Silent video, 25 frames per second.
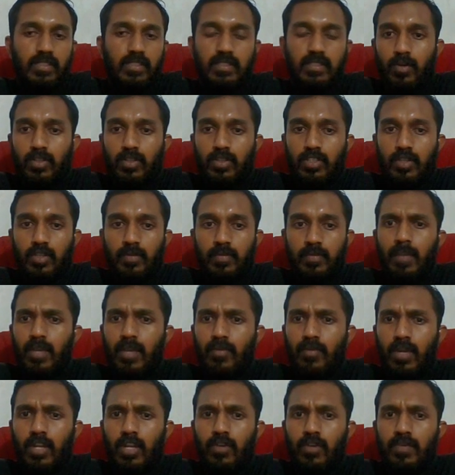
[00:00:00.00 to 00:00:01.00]
Most of my
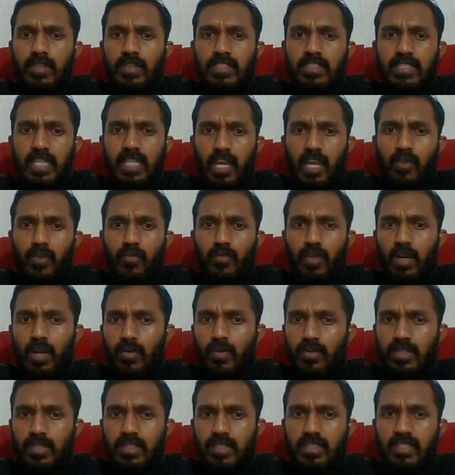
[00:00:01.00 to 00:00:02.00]
followers have
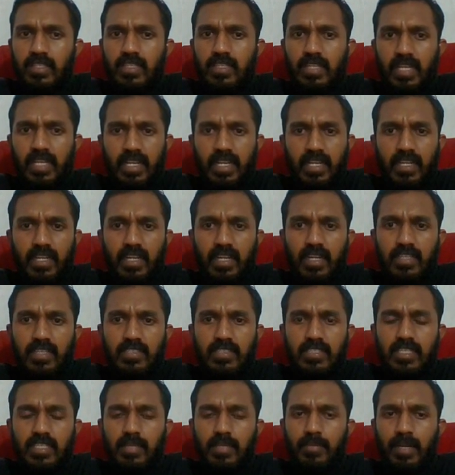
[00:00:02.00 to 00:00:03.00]
found correct
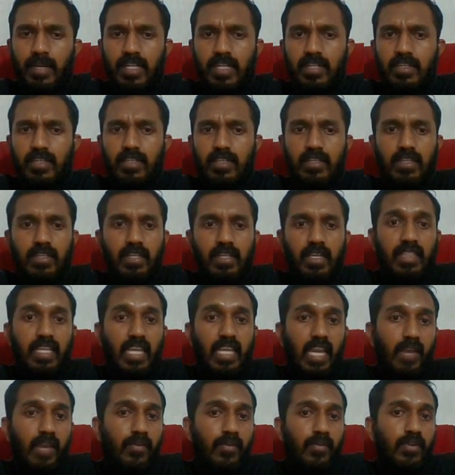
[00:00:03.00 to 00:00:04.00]
answer, but they
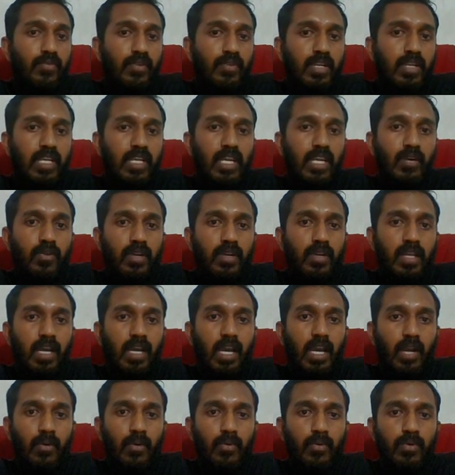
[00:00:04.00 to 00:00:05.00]
haven't figured out
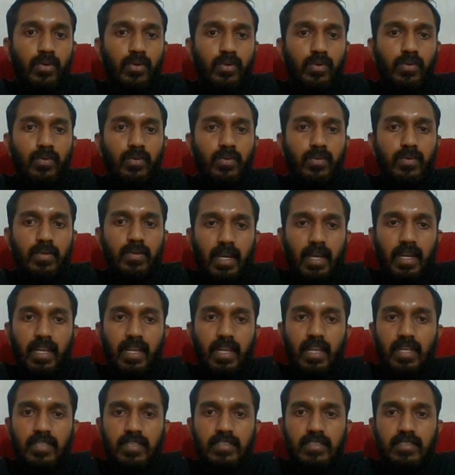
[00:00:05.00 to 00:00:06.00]
how to
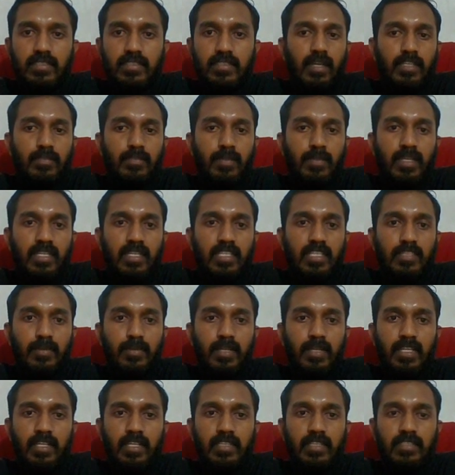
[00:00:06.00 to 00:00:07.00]
analyze as my
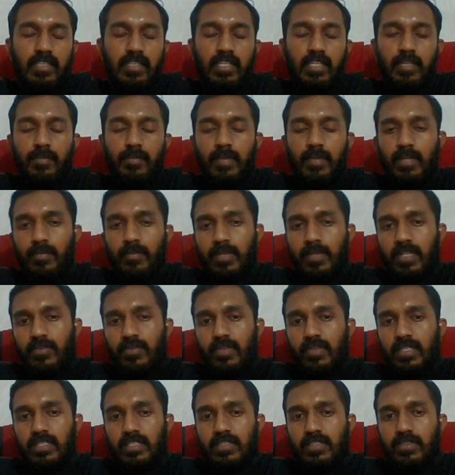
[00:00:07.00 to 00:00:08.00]
explanation in my
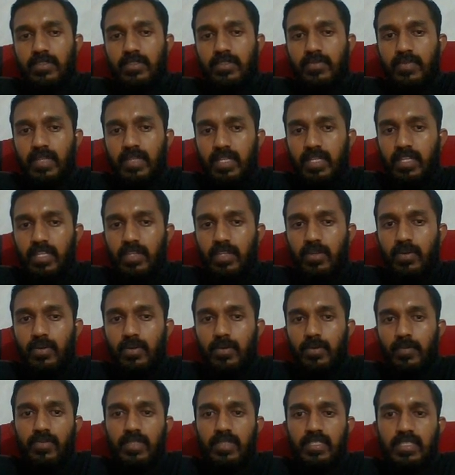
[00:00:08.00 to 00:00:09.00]
previous video,
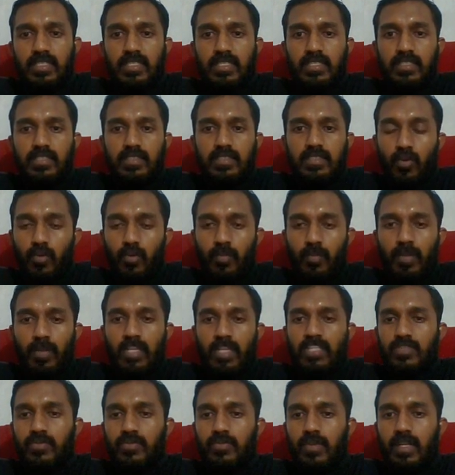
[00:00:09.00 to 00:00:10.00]
which is 4
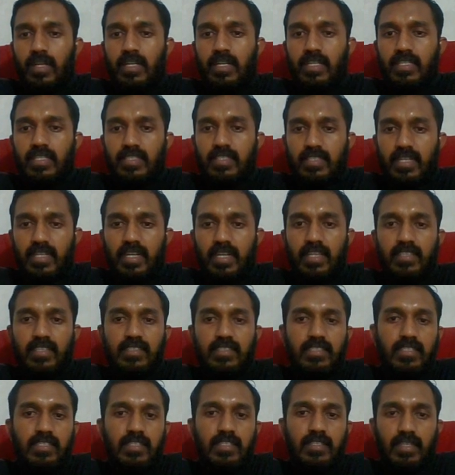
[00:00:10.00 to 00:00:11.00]
plus 1
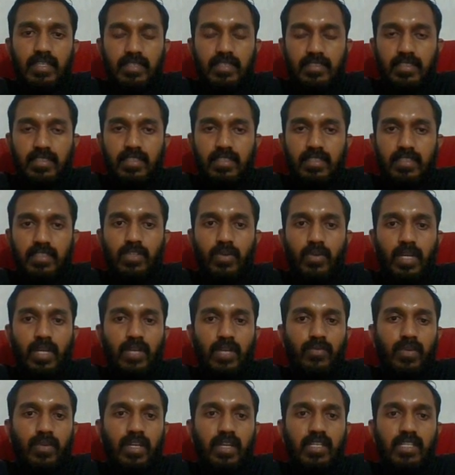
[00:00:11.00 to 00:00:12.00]
strategy lesson. You
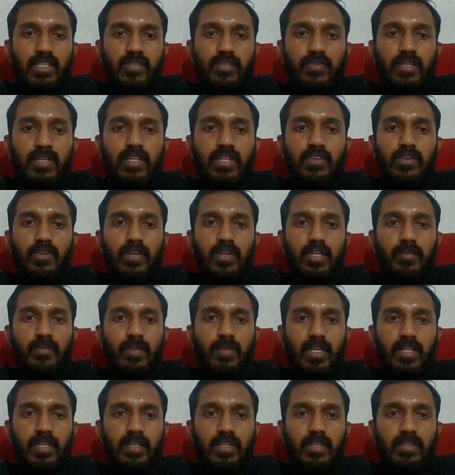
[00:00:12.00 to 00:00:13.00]
can find the video in
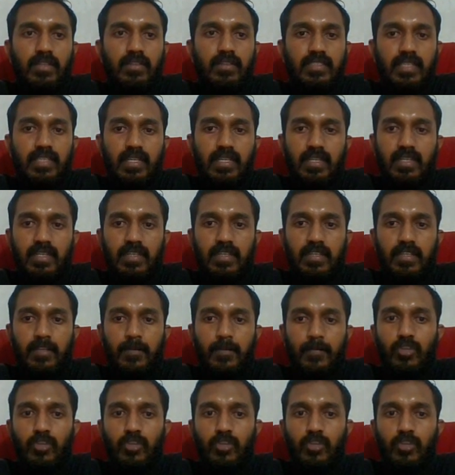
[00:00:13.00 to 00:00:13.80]
my channel.